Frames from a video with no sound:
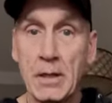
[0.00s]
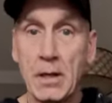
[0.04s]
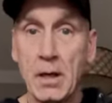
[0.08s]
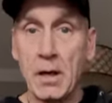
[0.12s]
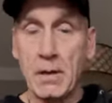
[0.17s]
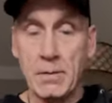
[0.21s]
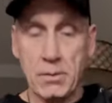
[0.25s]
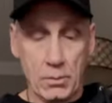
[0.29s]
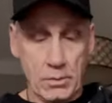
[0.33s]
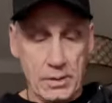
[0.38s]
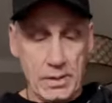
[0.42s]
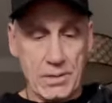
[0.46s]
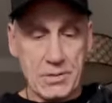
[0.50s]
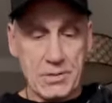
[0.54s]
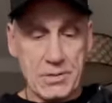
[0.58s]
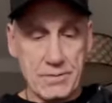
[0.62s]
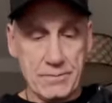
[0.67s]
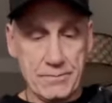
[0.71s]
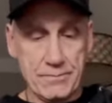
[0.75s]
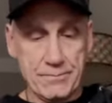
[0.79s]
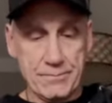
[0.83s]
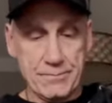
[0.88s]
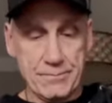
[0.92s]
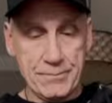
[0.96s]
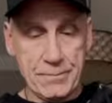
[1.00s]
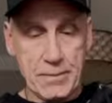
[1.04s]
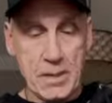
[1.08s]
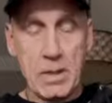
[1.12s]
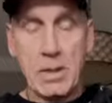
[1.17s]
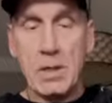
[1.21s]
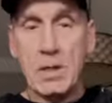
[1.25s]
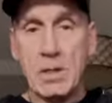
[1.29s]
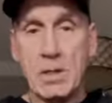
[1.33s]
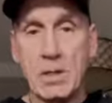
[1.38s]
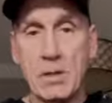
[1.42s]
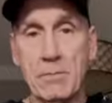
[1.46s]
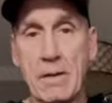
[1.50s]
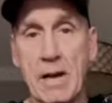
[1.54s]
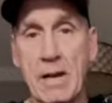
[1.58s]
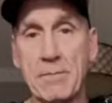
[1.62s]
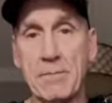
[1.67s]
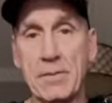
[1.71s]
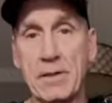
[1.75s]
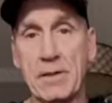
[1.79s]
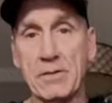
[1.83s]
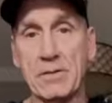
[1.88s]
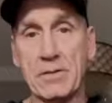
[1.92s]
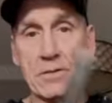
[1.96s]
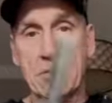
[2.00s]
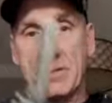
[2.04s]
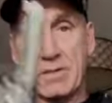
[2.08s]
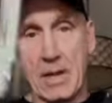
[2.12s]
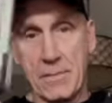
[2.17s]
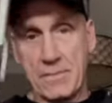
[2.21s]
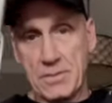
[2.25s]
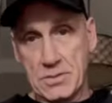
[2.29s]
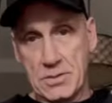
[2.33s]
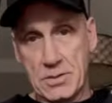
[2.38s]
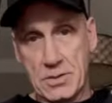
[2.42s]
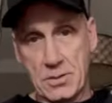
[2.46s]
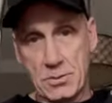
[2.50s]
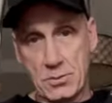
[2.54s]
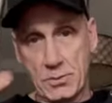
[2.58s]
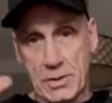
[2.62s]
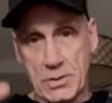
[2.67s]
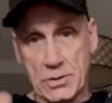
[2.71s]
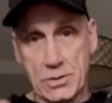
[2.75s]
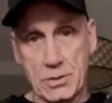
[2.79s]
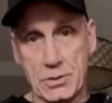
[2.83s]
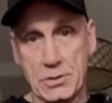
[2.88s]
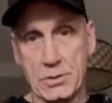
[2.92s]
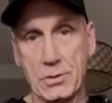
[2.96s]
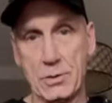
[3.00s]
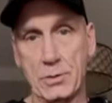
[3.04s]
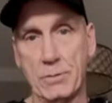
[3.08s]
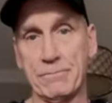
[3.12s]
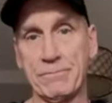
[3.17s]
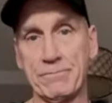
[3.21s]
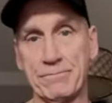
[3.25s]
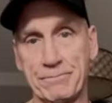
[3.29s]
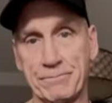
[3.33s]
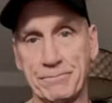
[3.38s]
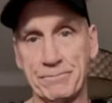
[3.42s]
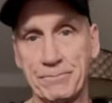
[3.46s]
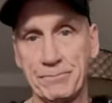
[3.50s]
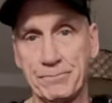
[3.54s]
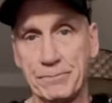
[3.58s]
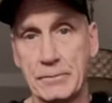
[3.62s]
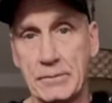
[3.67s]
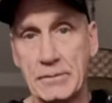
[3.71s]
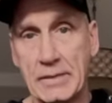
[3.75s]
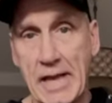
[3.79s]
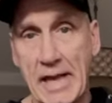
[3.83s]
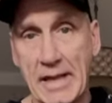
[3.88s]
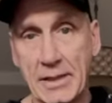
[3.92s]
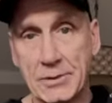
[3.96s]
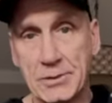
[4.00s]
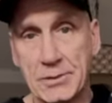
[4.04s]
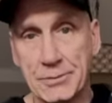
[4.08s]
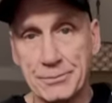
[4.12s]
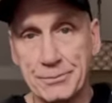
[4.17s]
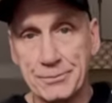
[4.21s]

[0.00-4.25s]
Otherwise, you might be in this type of situation too. Thanks.